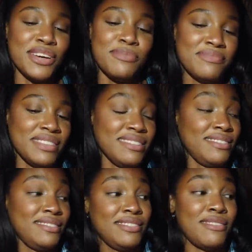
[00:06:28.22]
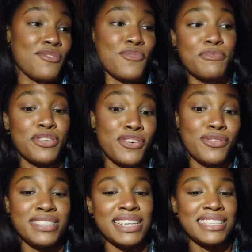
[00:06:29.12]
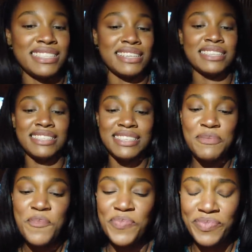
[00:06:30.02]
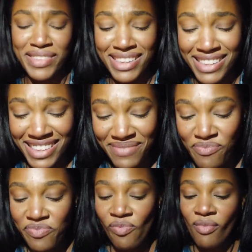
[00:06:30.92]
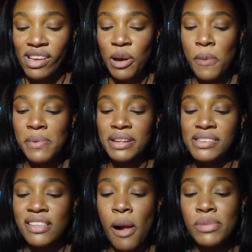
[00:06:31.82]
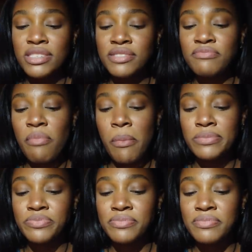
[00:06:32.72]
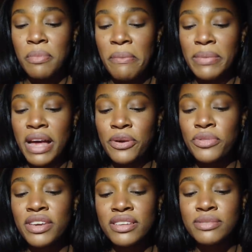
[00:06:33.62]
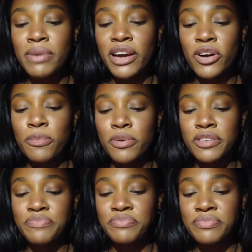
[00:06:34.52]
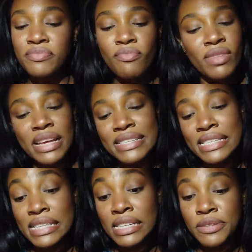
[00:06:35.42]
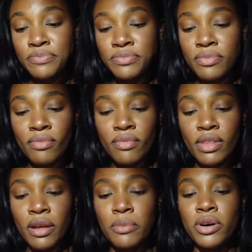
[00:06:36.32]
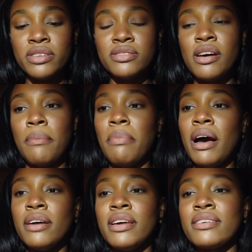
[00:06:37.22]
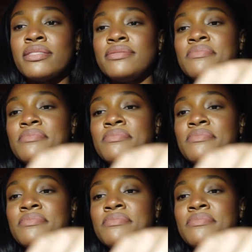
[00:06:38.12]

you know, I roam the grounds and things. Yeah, I'll do that. I mean, I don't think it's my cup of tea. Okay. But it's not bad. Like,